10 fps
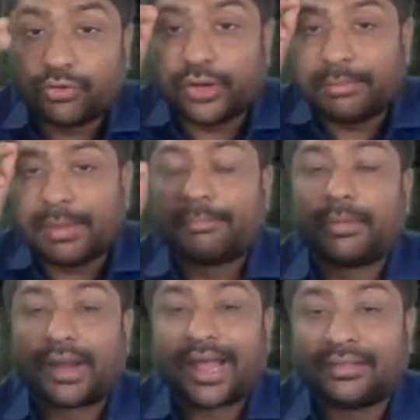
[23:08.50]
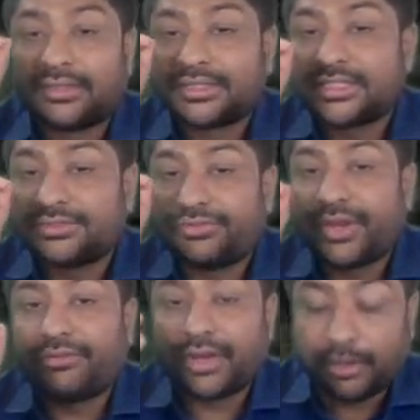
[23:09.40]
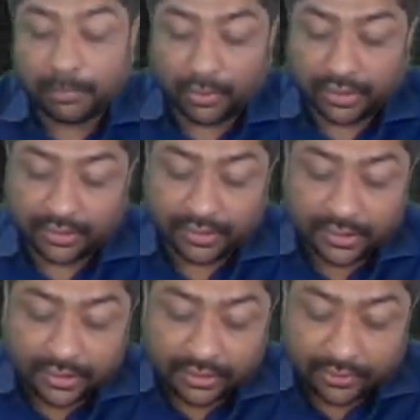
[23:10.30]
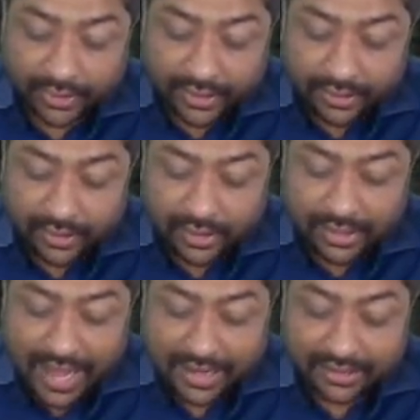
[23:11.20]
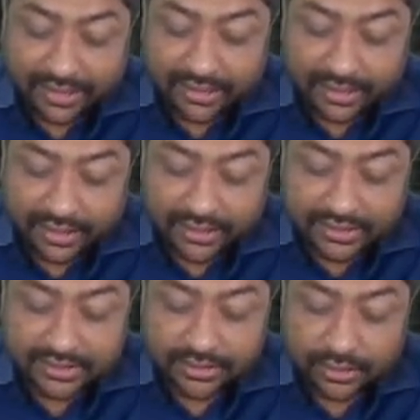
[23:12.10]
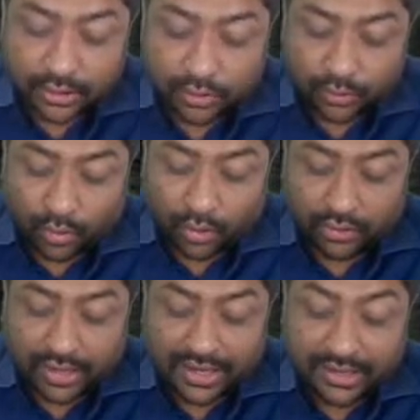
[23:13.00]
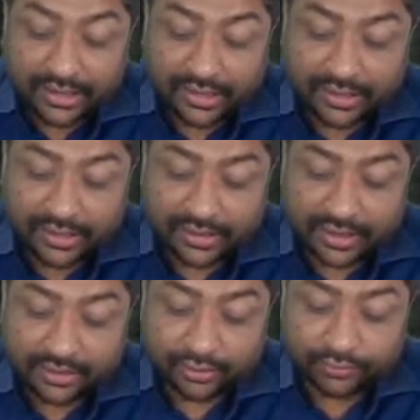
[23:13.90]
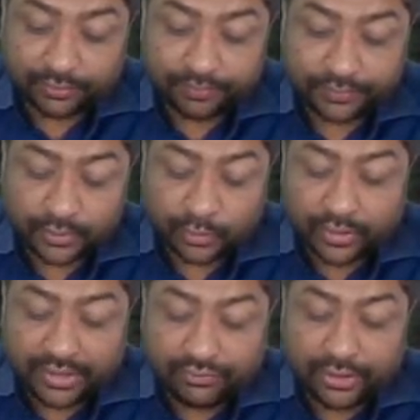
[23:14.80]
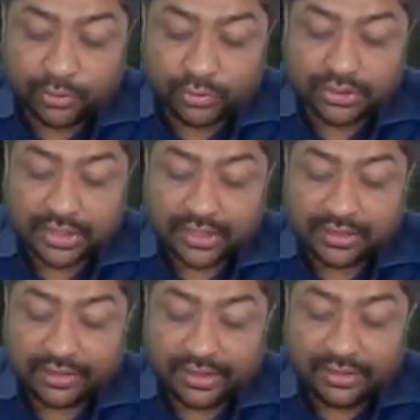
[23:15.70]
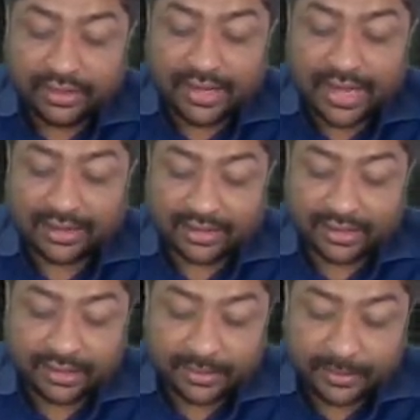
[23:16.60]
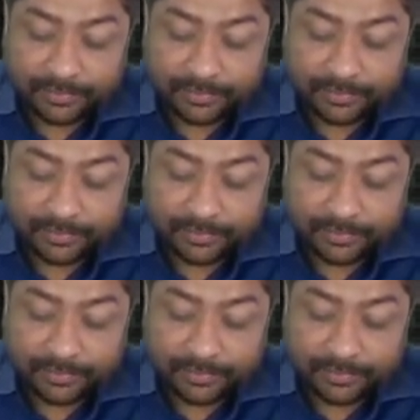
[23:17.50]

to remember, and this is very very important, ringer lactate is contraindicated kind of. You never use ringer lactate